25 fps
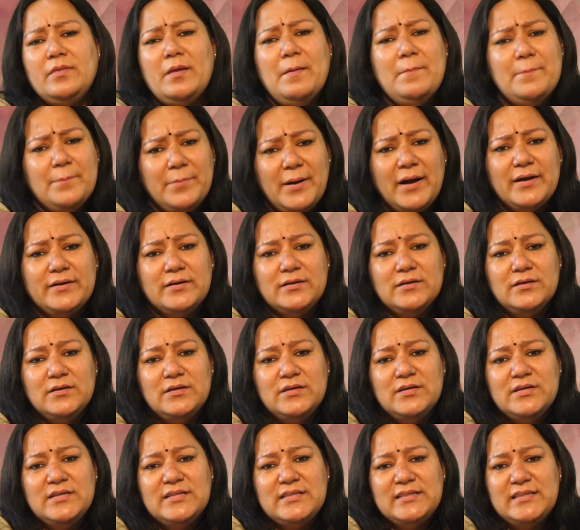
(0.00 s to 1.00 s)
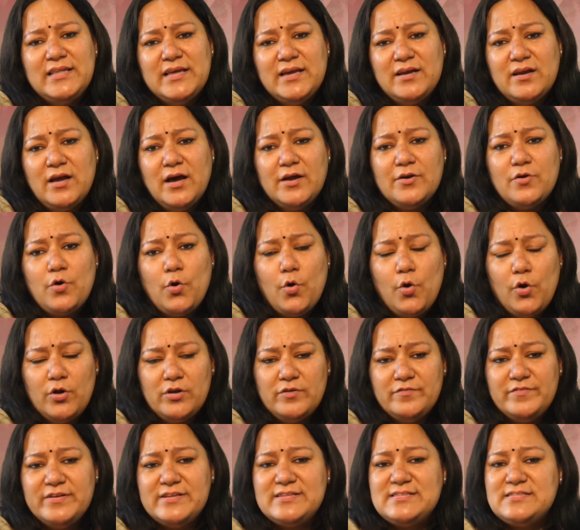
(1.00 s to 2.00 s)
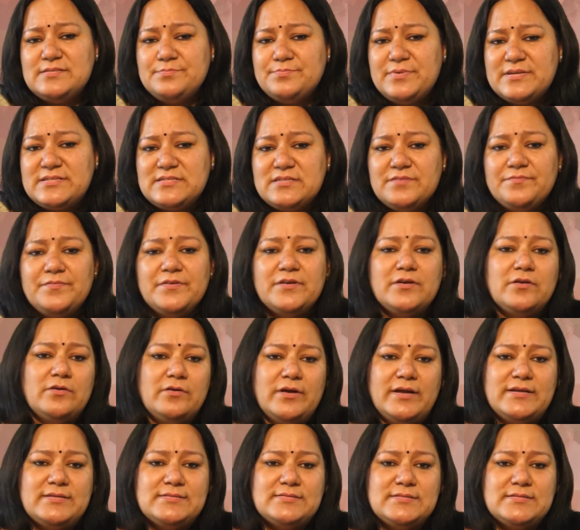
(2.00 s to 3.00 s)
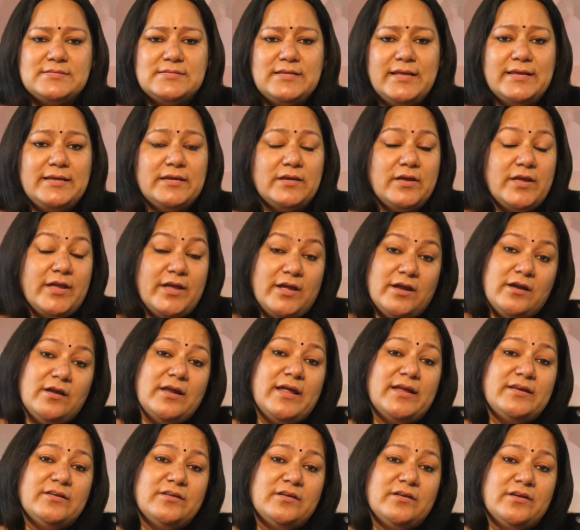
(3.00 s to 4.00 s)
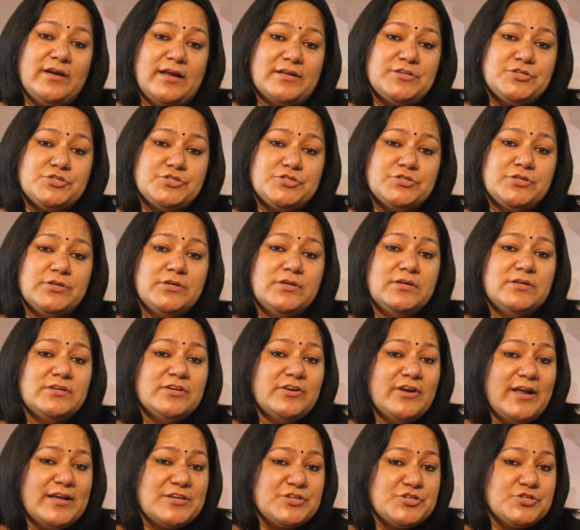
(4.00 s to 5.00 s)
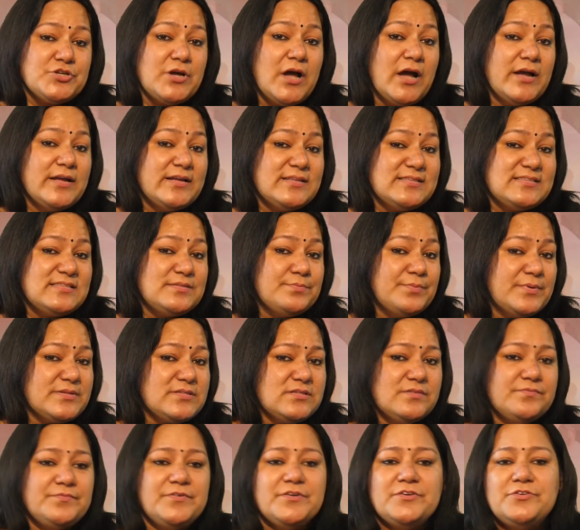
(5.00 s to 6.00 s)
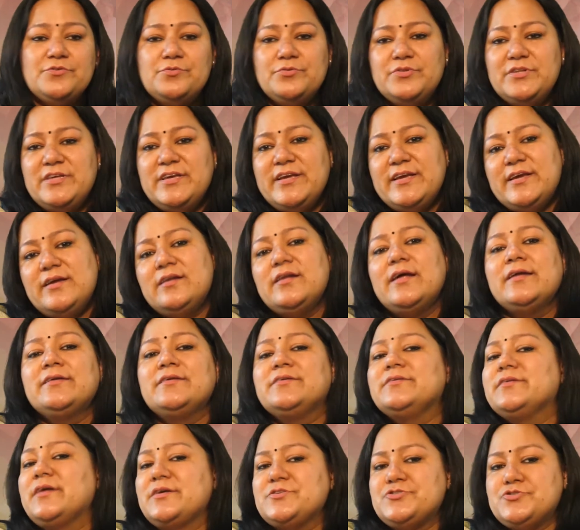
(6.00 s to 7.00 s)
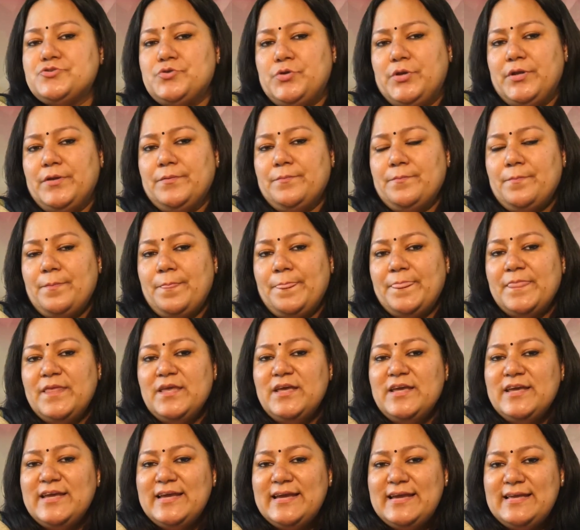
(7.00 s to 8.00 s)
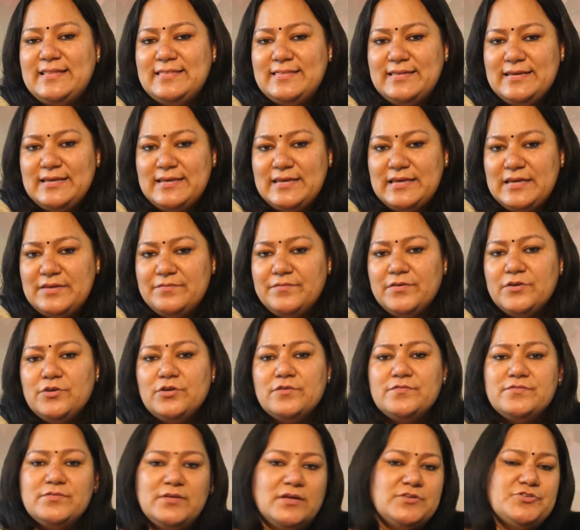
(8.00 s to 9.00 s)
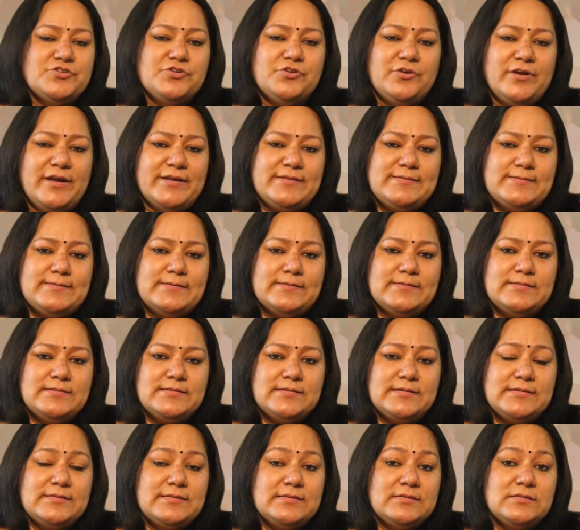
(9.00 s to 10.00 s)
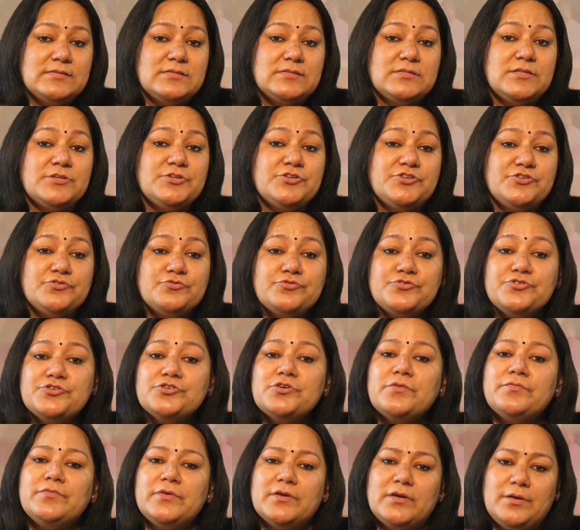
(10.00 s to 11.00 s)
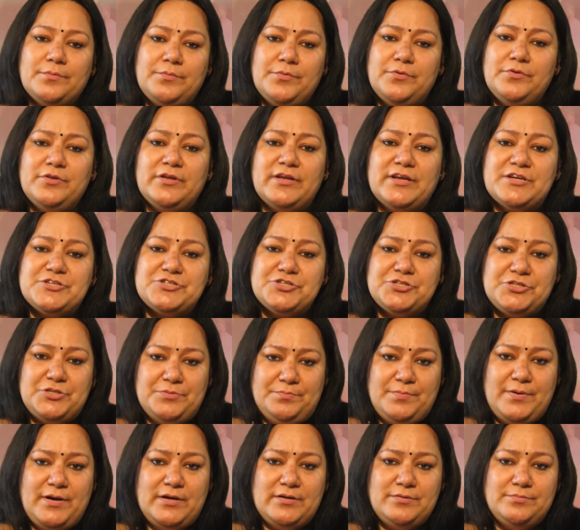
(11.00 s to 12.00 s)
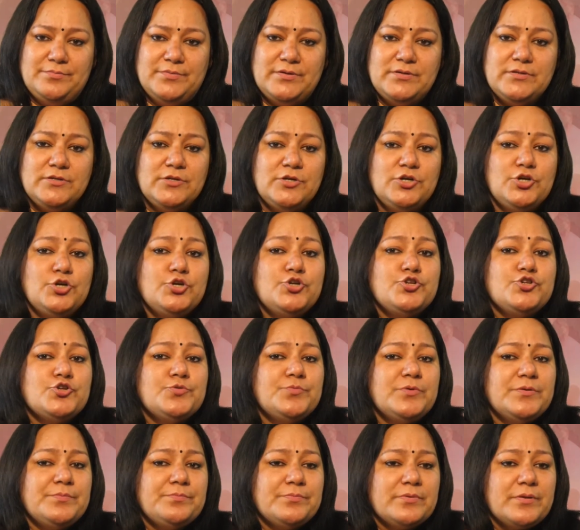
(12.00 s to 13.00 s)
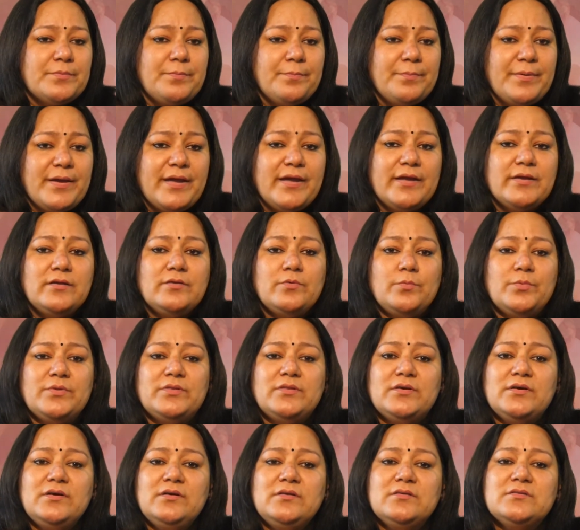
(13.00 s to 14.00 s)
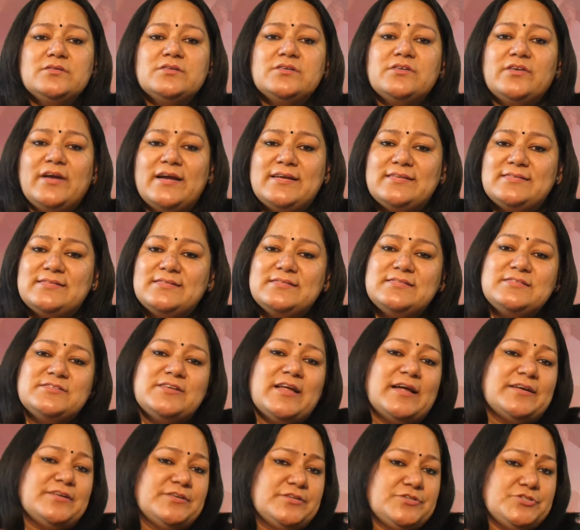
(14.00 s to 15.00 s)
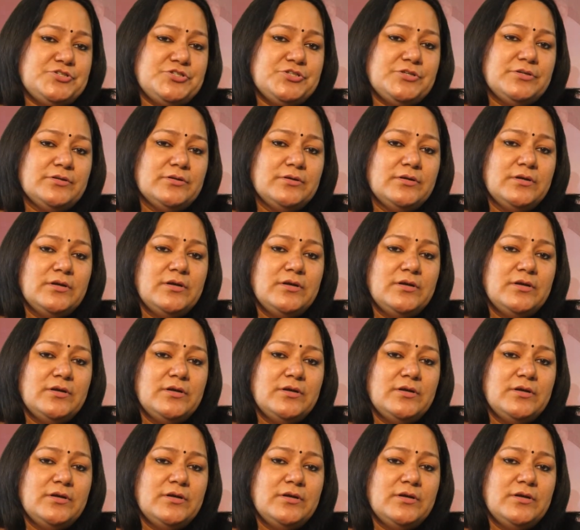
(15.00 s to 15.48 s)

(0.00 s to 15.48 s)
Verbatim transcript: But there are always specific crises like airline crash crash is specific to the airline industry. In the event of such crisis, it is the duty of the communication department to be prepared with a crisis strategy.